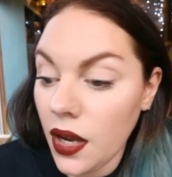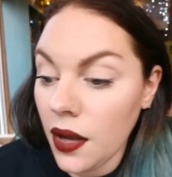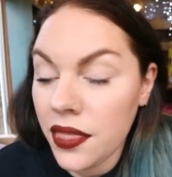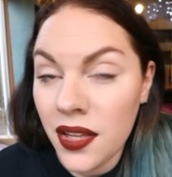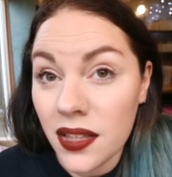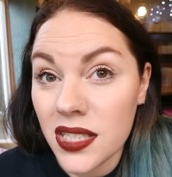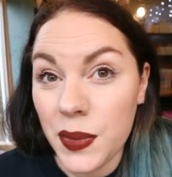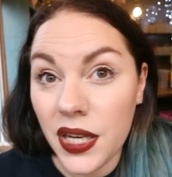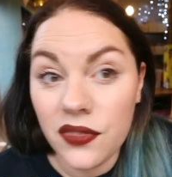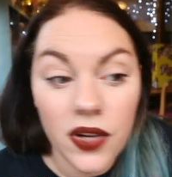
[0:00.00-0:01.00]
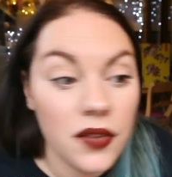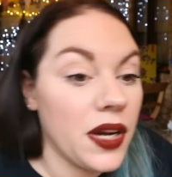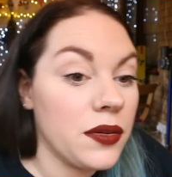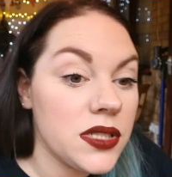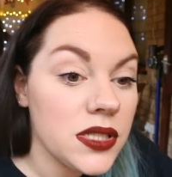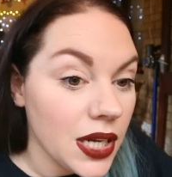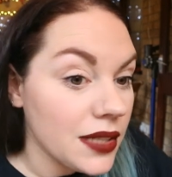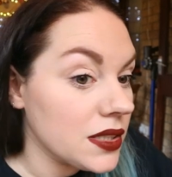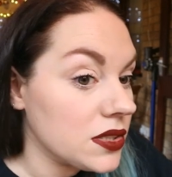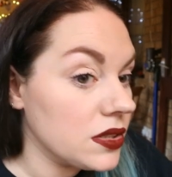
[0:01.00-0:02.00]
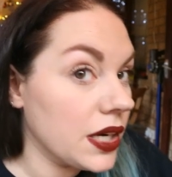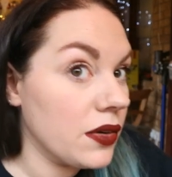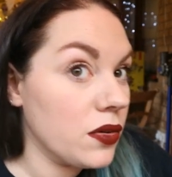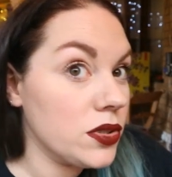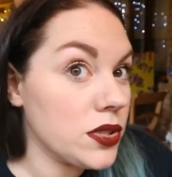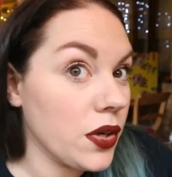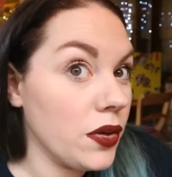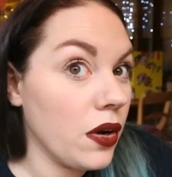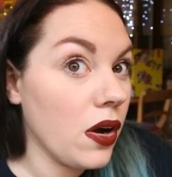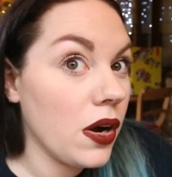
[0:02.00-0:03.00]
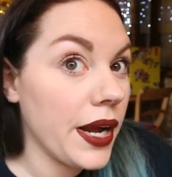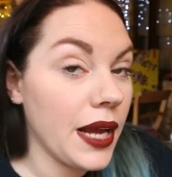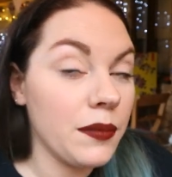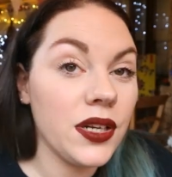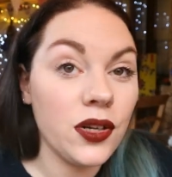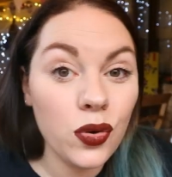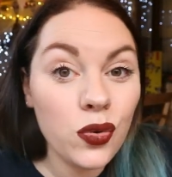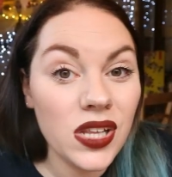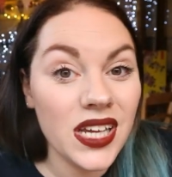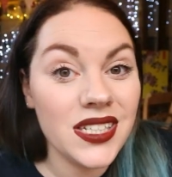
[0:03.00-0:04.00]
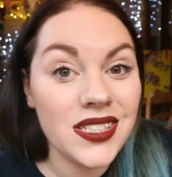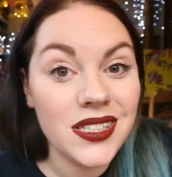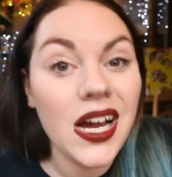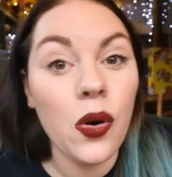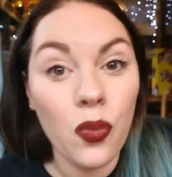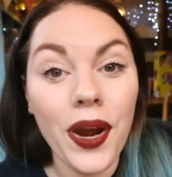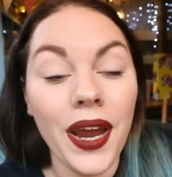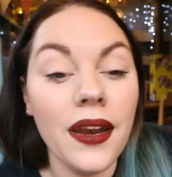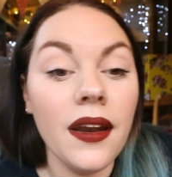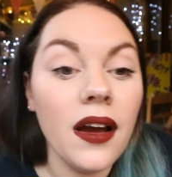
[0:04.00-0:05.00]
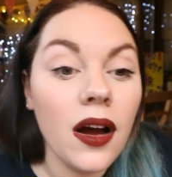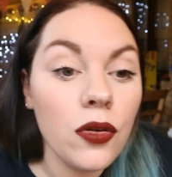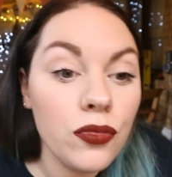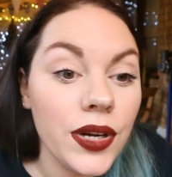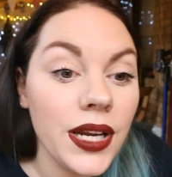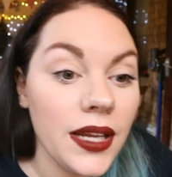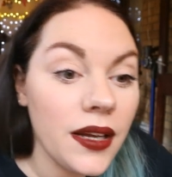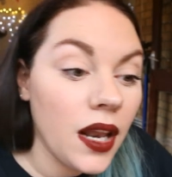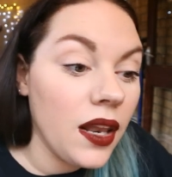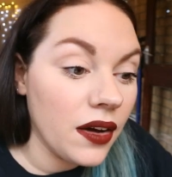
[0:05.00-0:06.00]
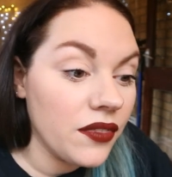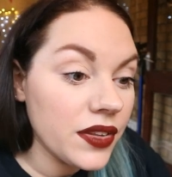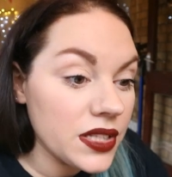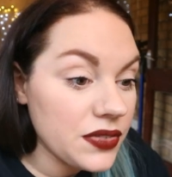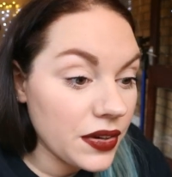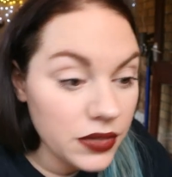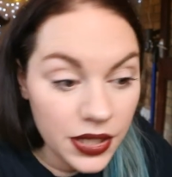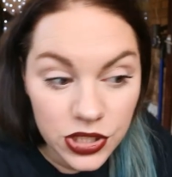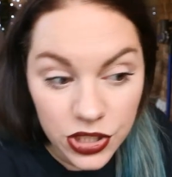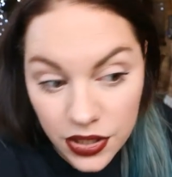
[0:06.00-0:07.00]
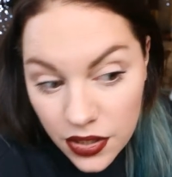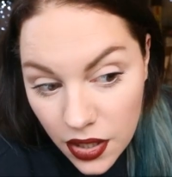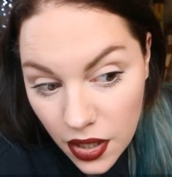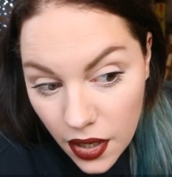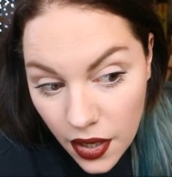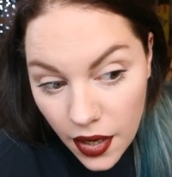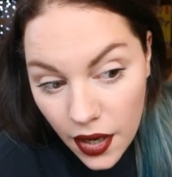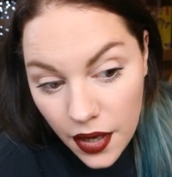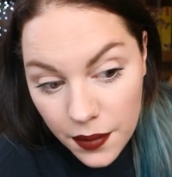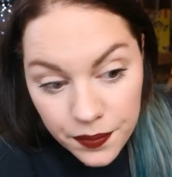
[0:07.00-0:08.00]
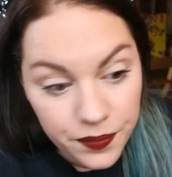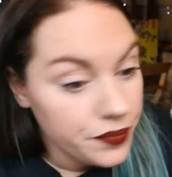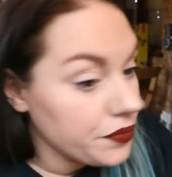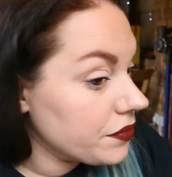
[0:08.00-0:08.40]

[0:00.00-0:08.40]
I think that's been like five hours since I had this on now so I am going to call this a win I really love this foundation um